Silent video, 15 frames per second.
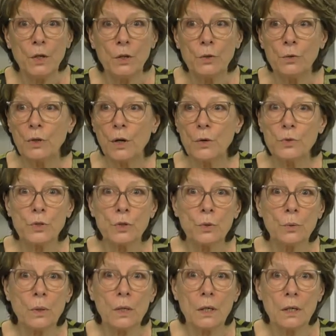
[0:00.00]
you go
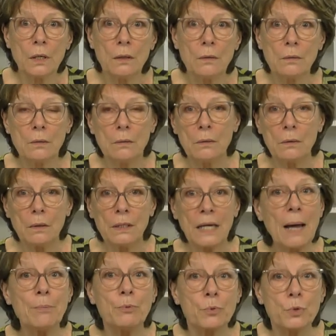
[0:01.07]
to uh, an
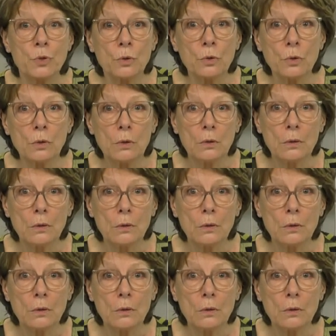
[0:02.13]
Apple store.